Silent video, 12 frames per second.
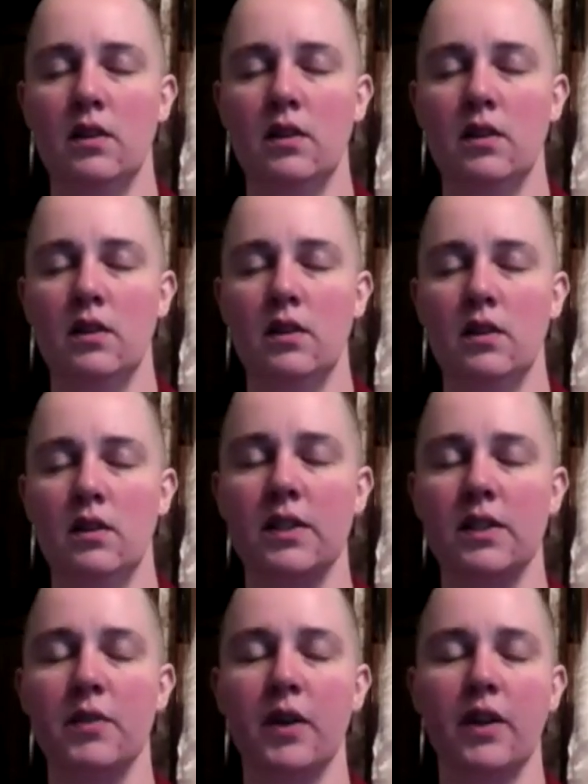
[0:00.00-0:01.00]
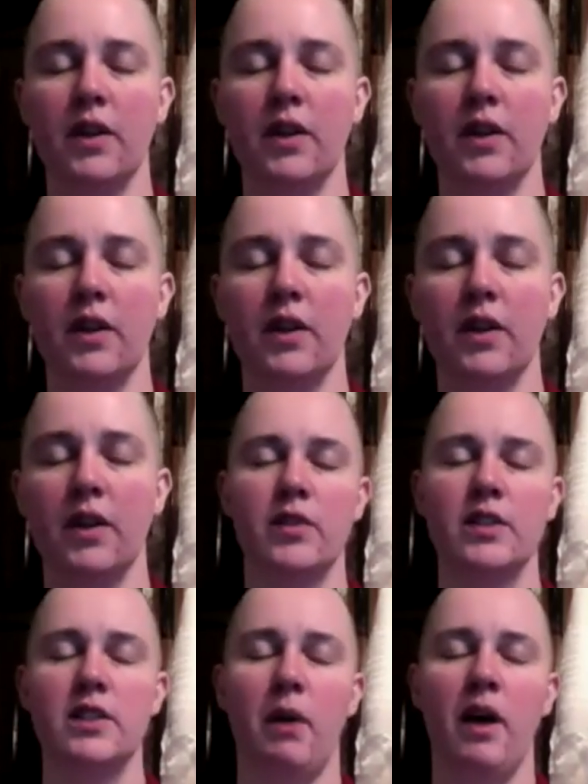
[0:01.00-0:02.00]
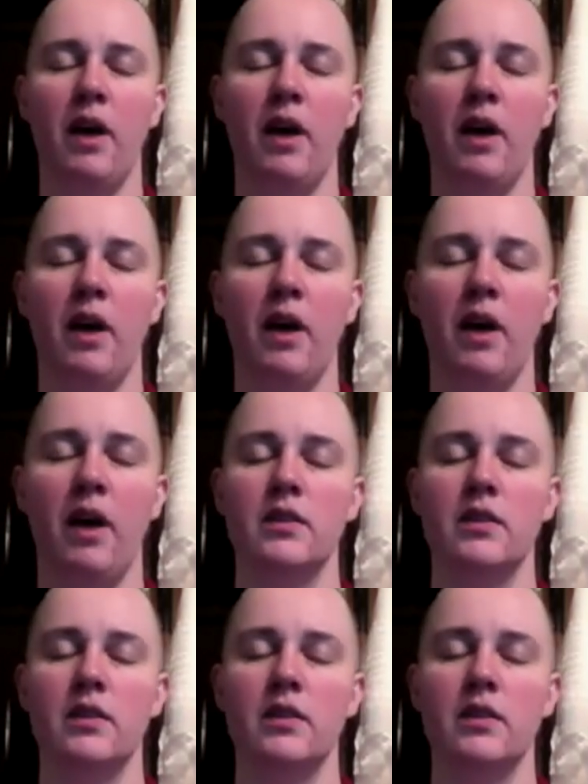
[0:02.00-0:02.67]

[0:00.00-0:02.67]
Specifically aware of the spine,